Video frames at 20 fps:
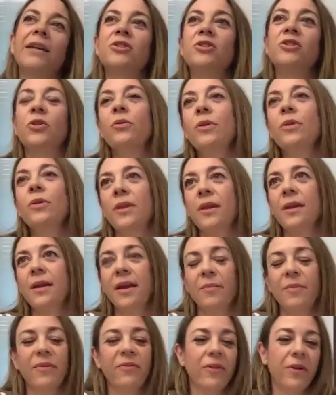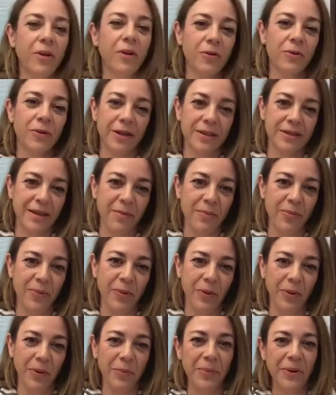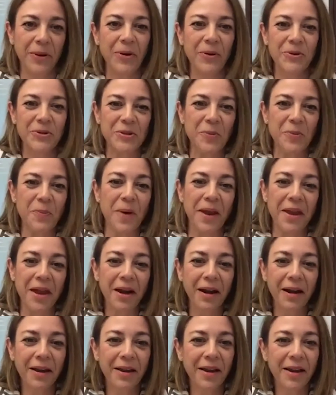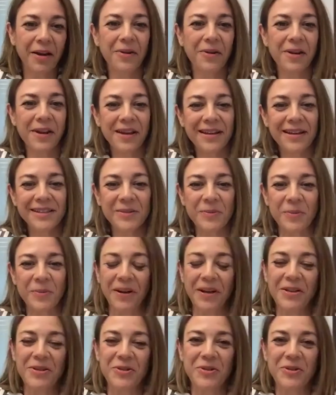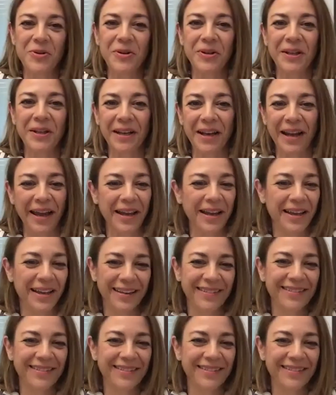don't think I'm a very good example, because in my early careers, when I joined it like